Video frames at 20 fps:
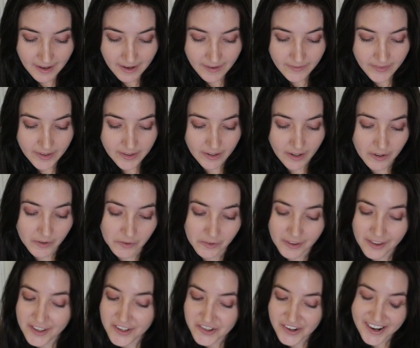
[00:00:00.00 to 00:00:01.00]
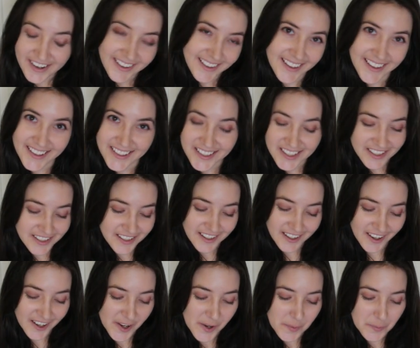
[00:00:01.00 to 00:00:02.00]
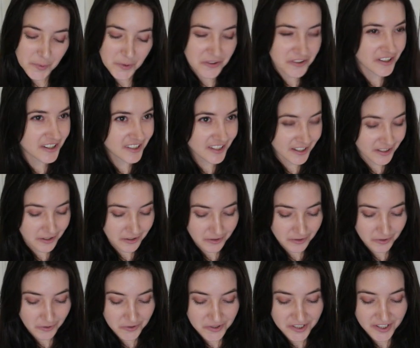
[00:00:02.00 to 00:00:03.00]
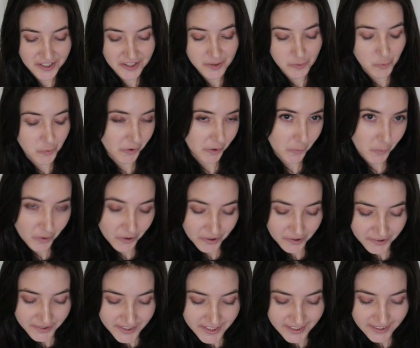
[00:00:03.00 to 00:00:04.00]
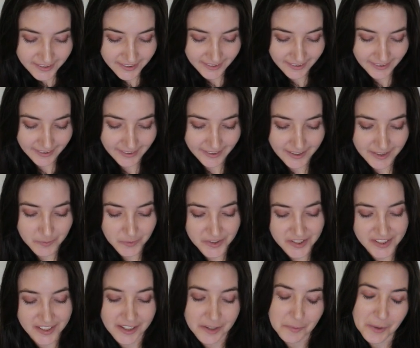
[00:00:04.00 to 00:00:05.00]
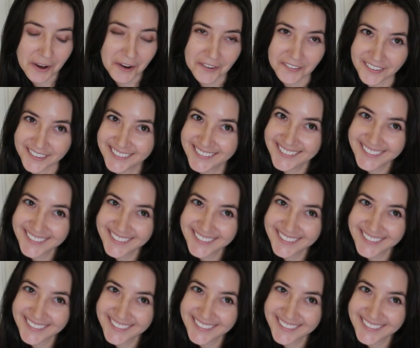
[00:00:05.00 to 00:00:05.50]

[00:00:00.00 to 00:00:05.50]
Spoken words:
And then I'll try to get Pucci's and Yoshi's Woolly World, and we'll see about